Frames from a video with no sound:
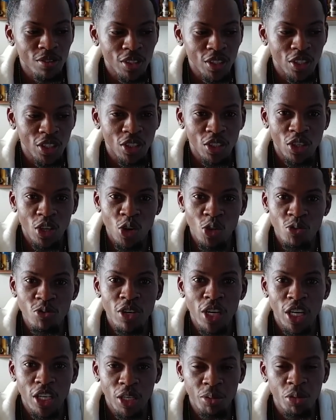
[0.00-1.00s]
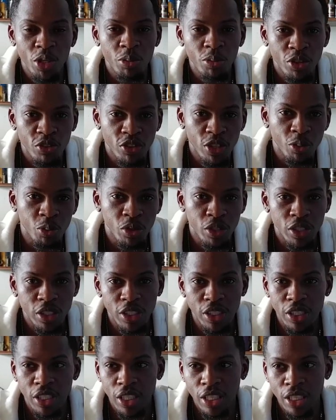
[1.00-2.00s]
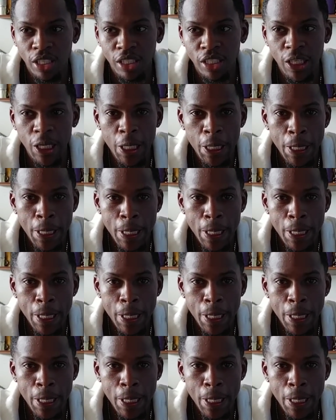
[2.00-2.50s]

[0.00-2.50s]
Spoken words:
you know, how far I'm coming from with this car